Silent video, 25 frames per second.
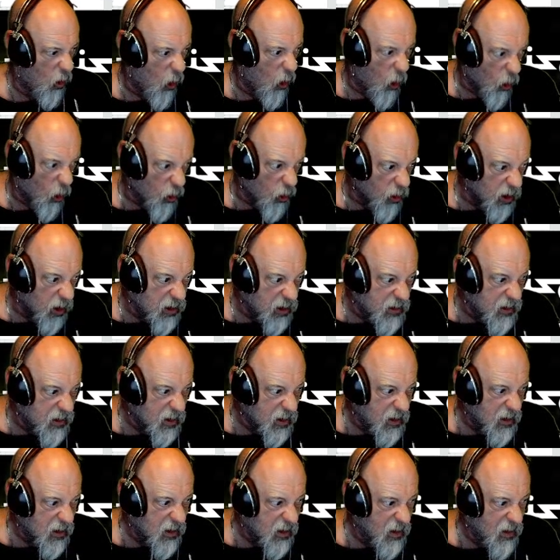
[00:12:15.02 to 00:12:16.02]
horrid.
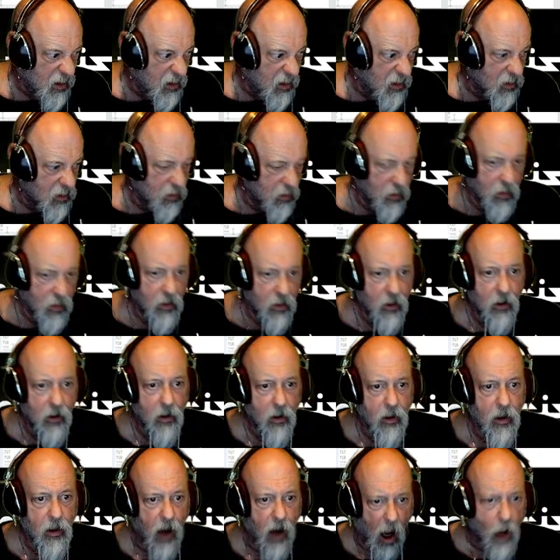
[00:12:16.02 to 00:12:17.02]

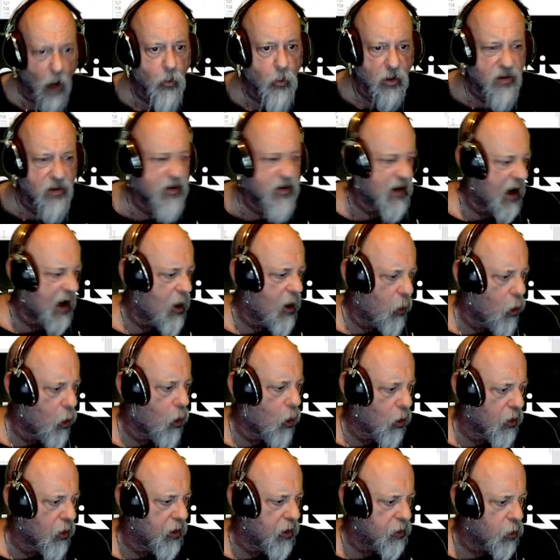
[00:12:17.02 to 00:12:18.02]
I would say
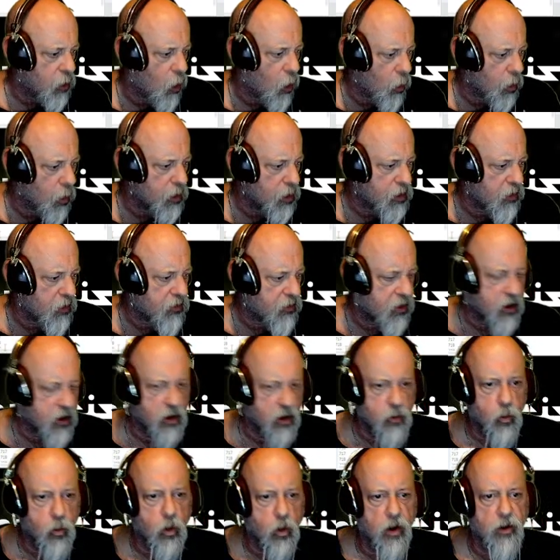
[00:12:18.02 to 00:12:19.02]
horrid. Horrid is a
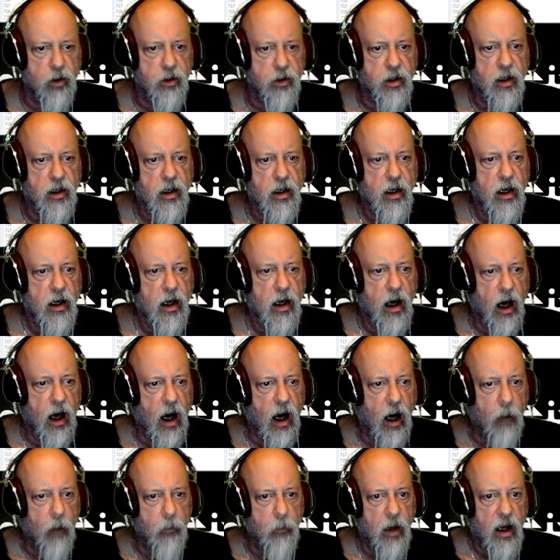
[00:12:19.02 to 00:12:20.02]
good word.
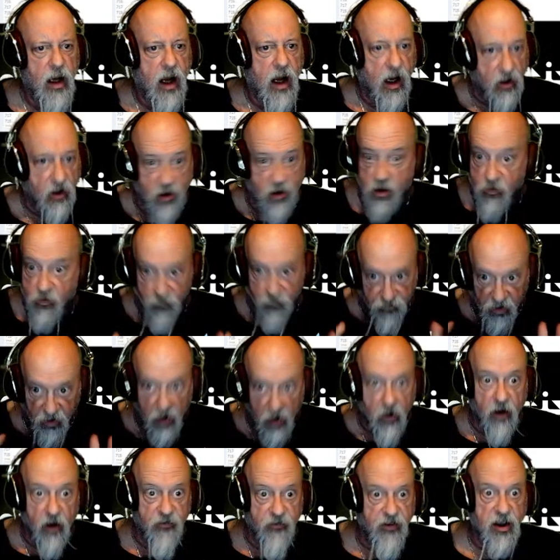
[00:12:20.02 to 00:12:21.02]
It's
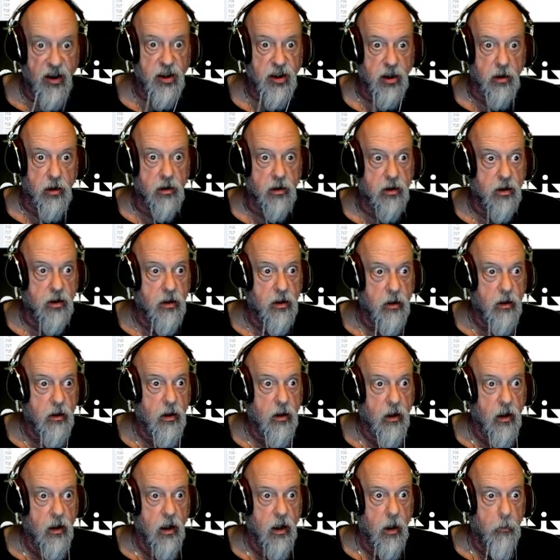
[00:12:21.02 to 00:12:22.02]
very efficient,
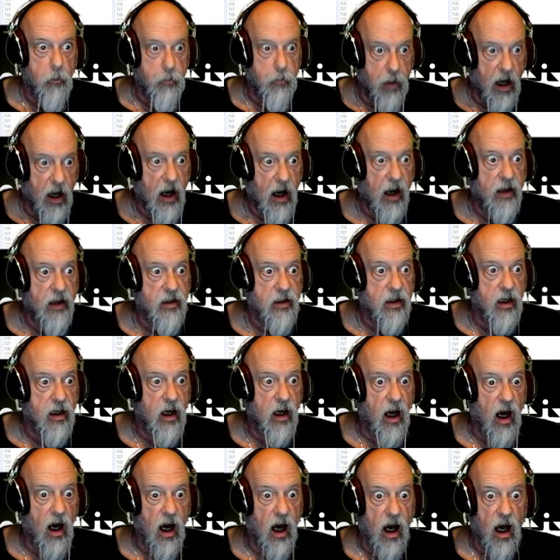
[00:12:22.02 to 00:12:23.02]
but
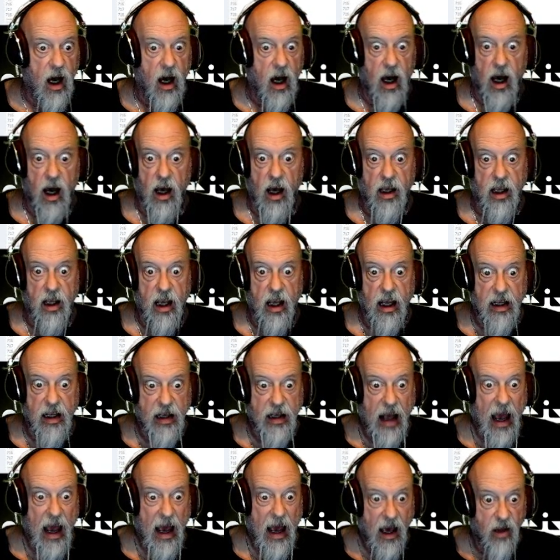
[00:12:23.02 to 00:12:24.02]
it
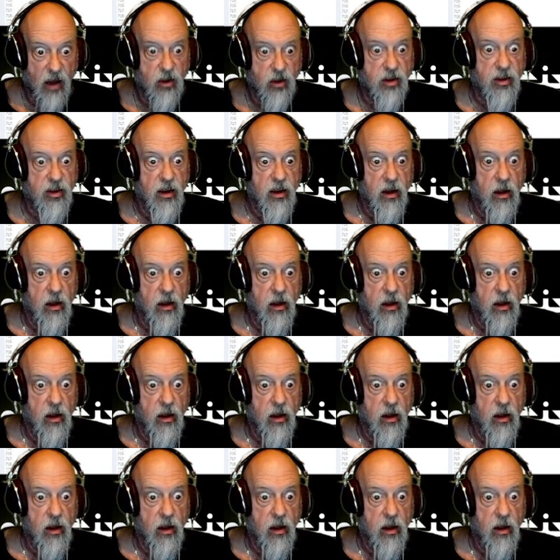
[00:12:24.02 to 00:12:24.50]
has